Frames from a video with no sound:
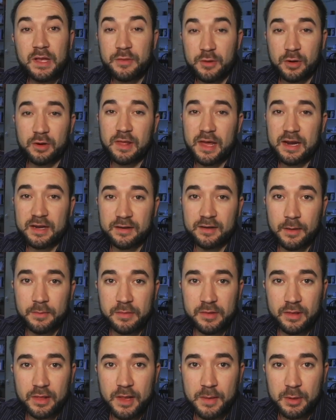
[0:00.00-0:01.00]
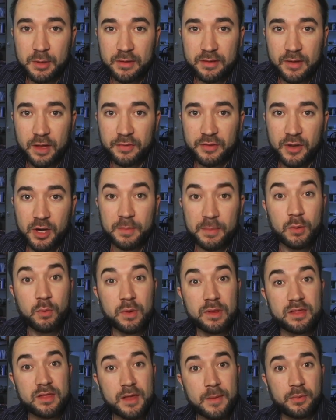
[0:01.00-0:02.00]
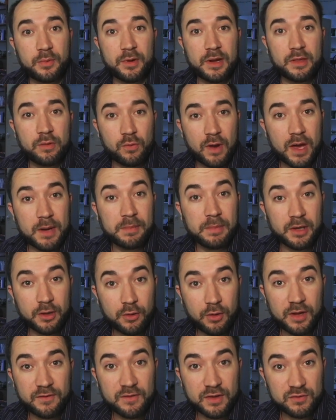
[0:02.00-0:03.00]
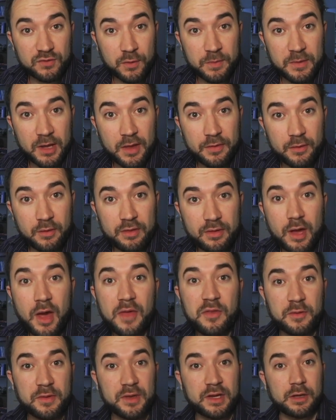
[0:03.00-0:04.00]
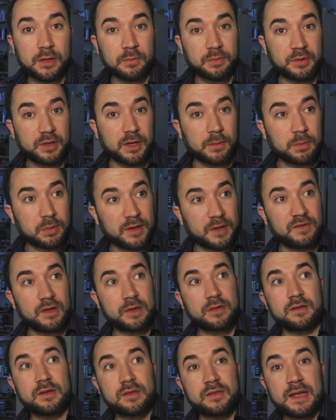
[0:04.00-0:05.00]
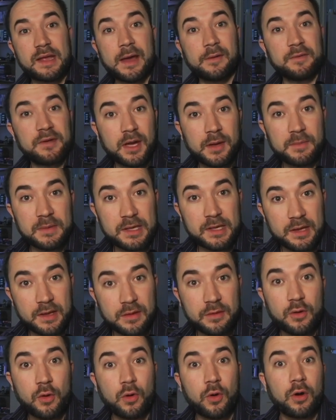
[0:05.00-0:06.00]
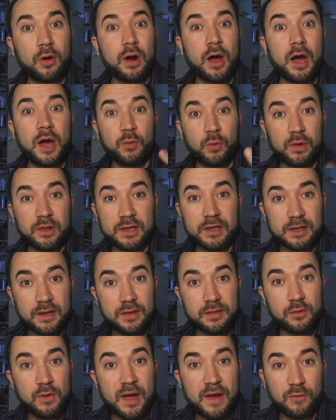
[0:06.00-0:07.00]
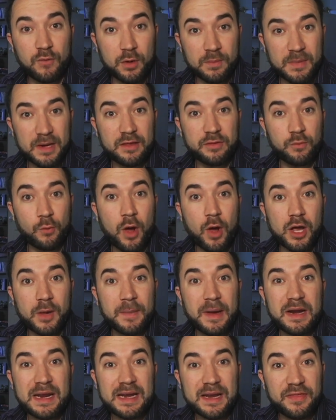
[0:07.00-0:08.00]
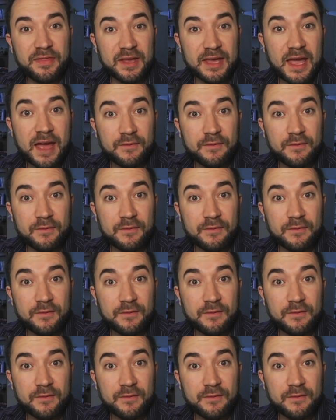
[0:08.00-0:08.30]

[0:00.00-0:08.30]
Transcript: Now, there are a lot of dumb celebrities out there, but what separates Rod Blagojevich from the others, other than complete obliviousness to how dumb he is or unwillingness to ever admit he's wrong about anything